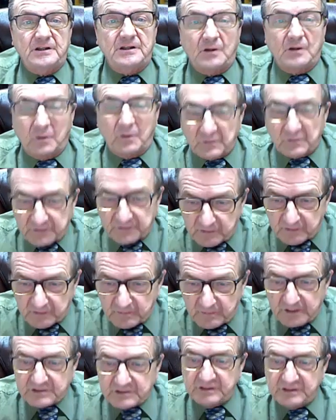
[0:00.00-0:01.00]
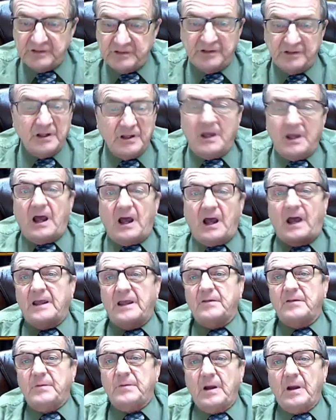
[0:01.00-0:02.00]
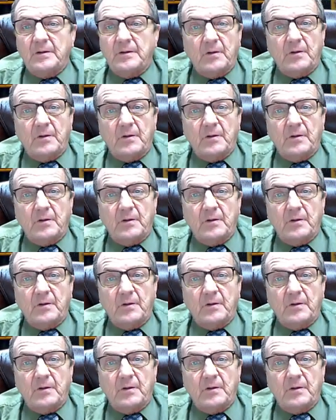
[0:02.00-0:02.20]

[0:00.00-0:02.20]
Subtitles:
goes to me and she says, I have problems.